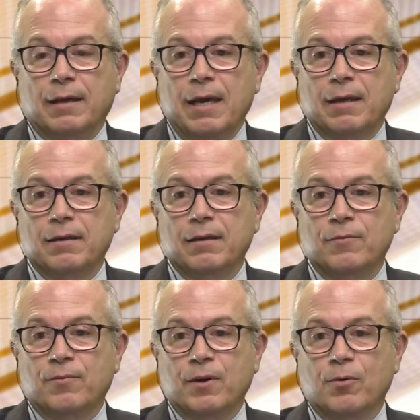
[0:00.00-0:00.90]
And
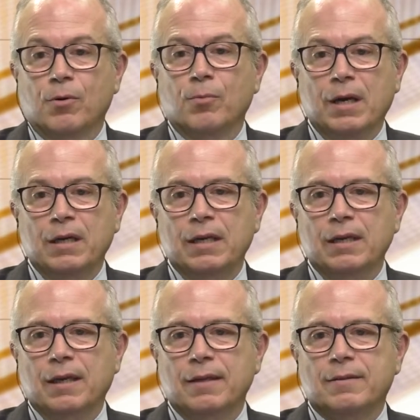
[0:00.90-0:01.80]
if they're already
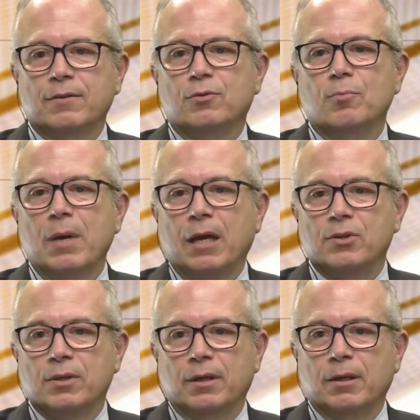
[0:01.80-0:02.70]
in it, to
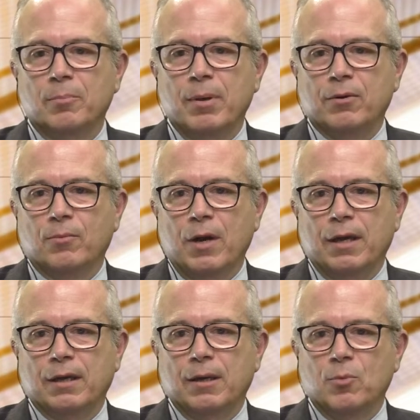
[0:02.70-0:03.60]
manage it in a better
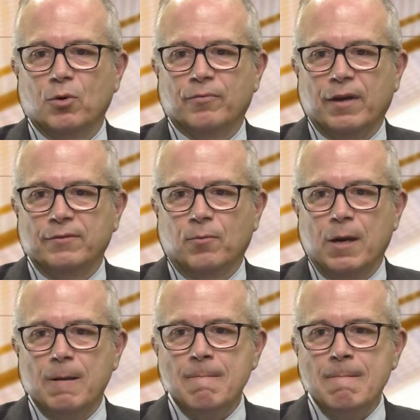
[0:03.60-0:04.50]
way, in a more effective
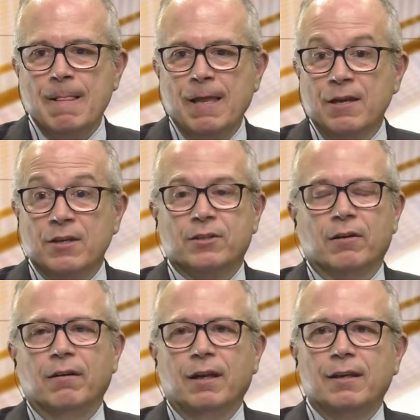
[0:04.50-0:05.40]
way.
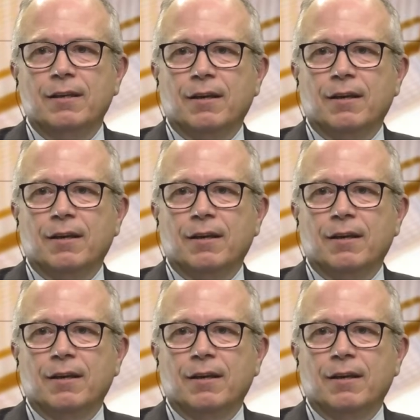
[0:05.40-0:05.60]
Certainly,